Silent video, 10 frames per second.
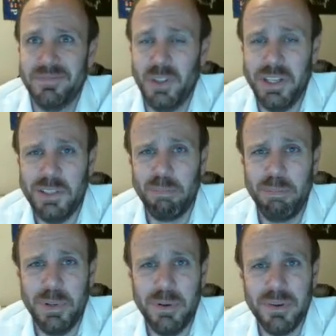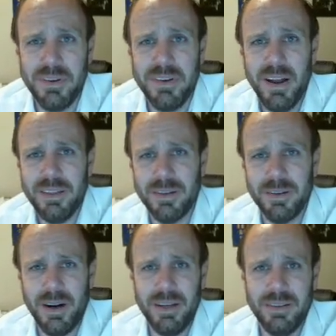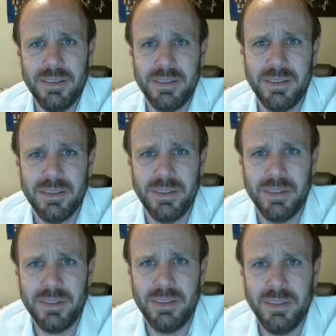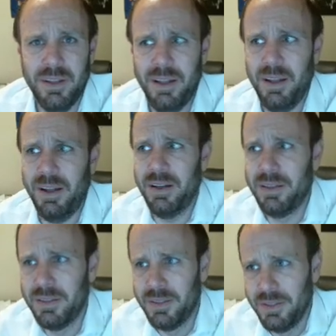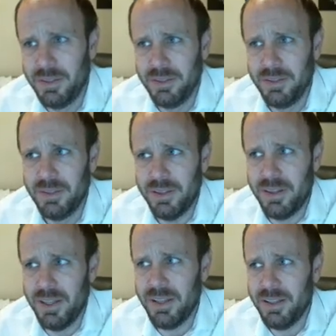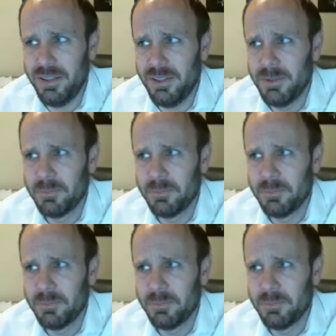Well, that's better than nothing, right? To think that